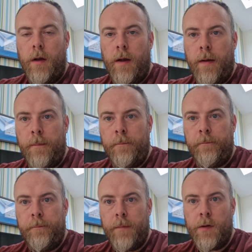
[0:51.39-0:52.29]

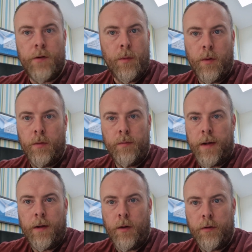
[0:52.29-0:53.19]
There's no
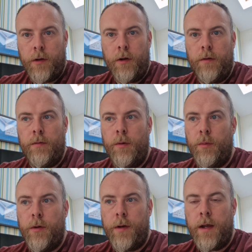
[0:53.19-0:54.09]
real alternate
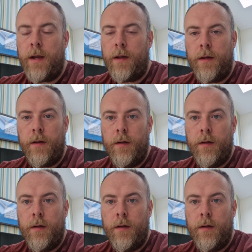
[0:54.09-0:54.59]
route to take.